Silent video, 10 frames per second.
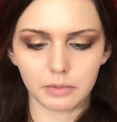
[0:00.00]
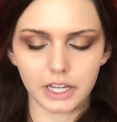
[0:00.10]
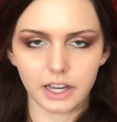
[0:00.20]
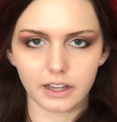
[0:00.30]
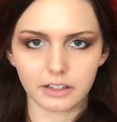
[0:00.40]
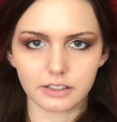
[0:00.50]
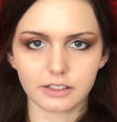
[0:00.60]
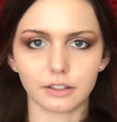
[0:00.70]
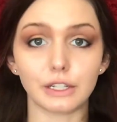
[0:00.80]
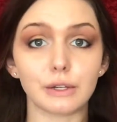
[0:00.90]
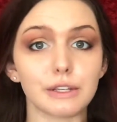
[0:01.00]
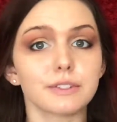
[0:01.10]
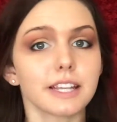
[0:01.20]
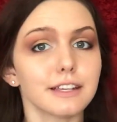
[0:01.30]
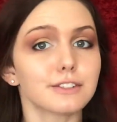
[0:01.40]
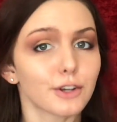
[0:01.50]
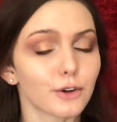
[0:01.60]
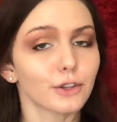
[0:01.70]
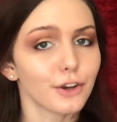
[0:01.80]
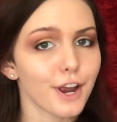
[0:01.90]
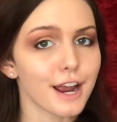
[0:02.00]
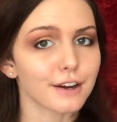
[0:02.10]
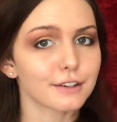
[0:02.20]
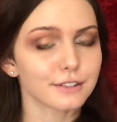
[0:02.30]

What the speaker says: because you use heat to curl your hair,